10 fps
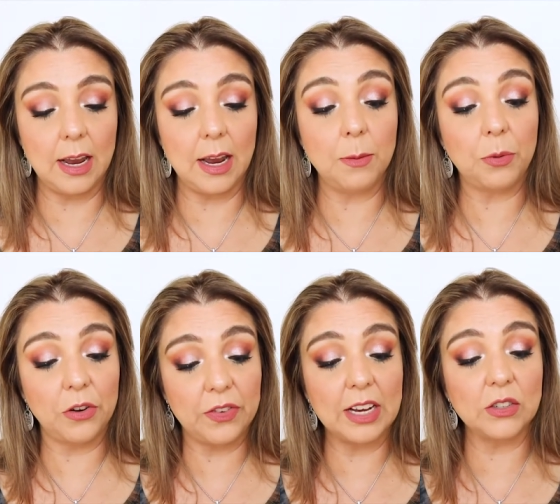
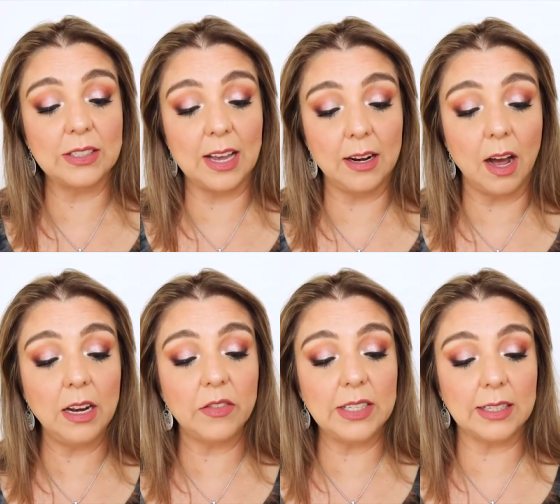Imperfections and
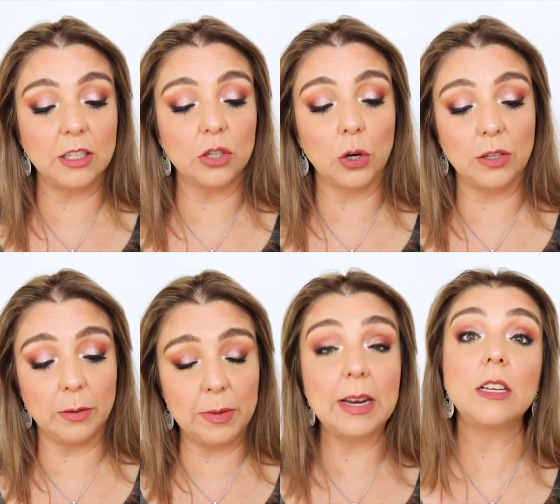uneven skin tone are
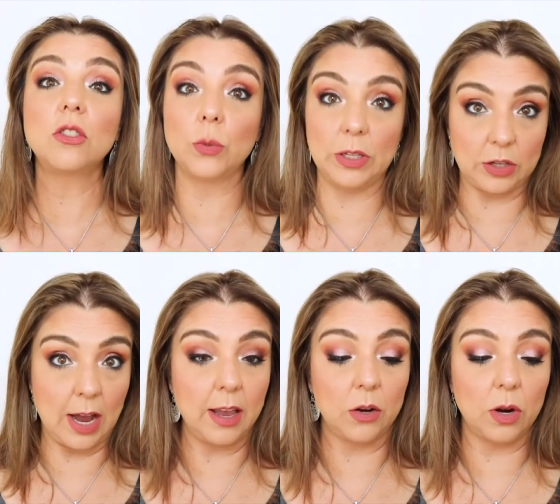diminished, which
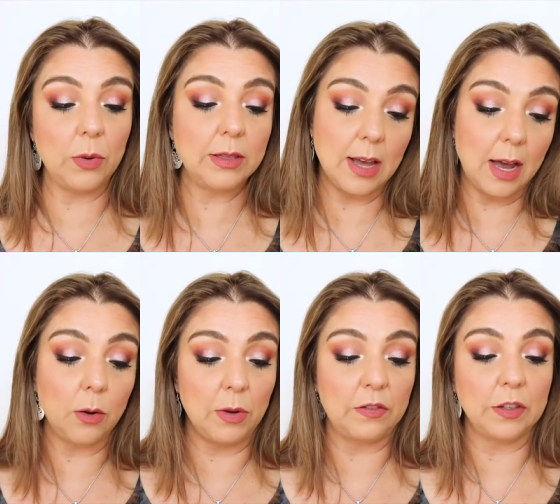I agree with that
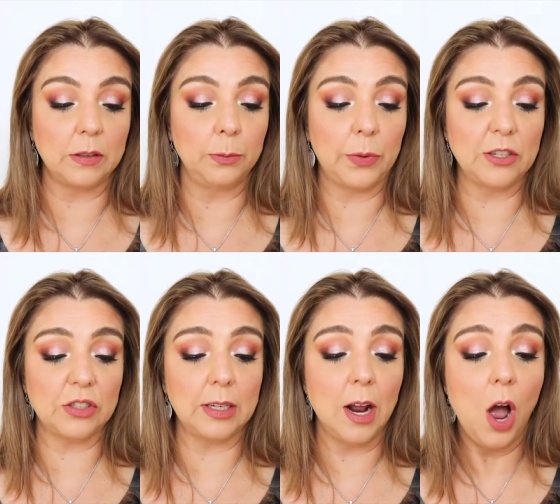on my first
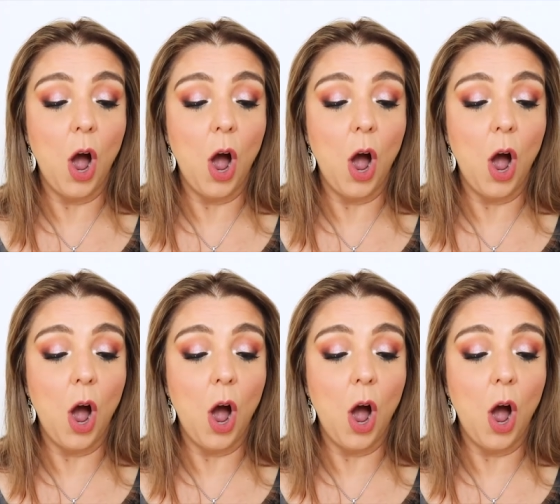impression.